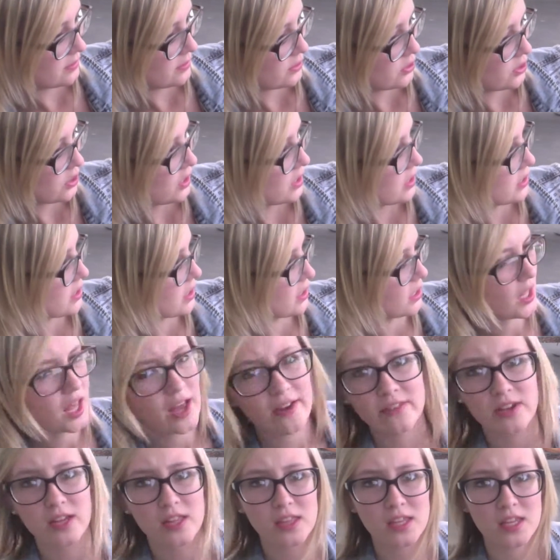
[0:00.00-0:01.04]
She is
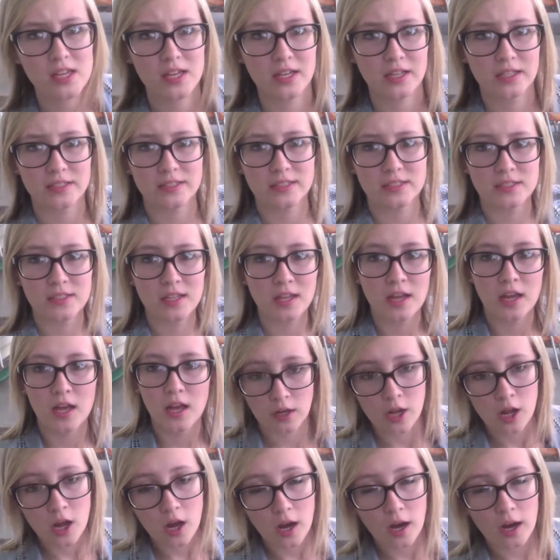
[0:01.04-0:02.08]
loving this.
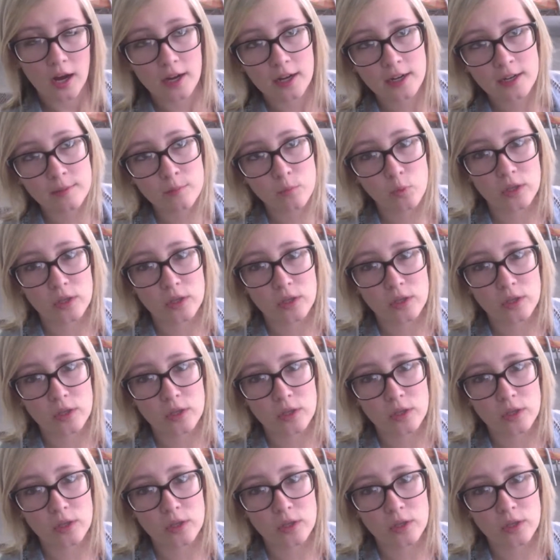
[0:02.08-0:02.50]
Um,